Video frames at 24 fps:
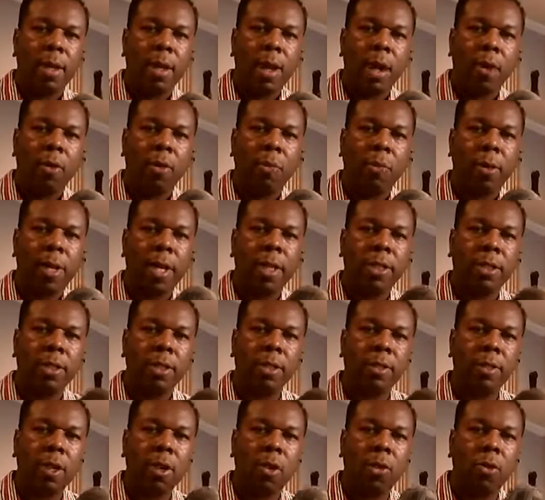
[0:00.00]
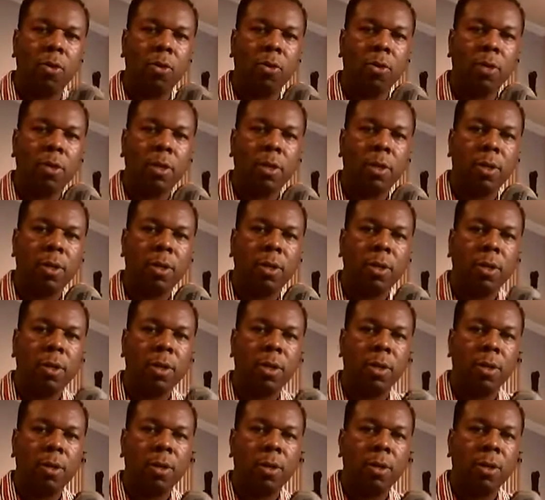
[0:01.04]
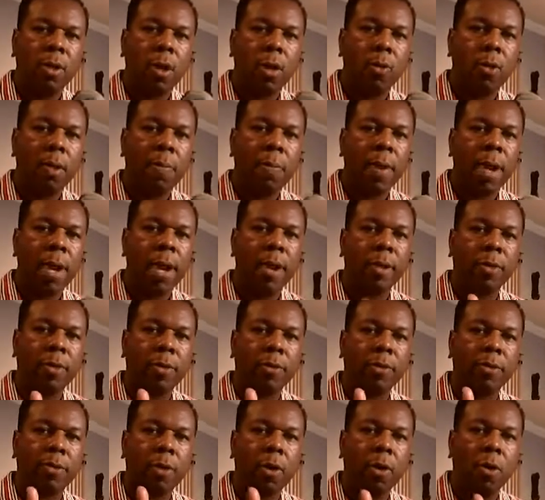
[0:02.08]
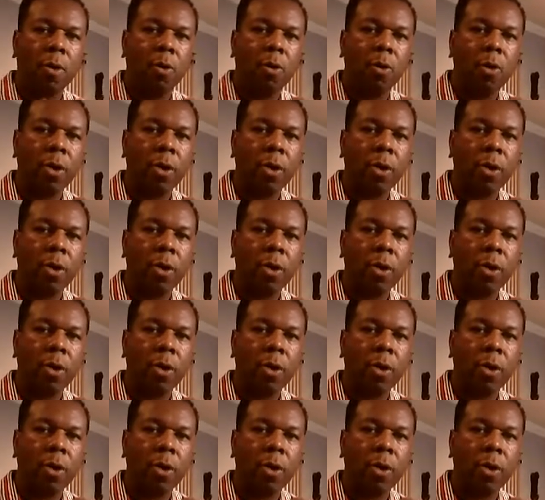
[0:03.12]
I replaced the sole, or repaired the sole,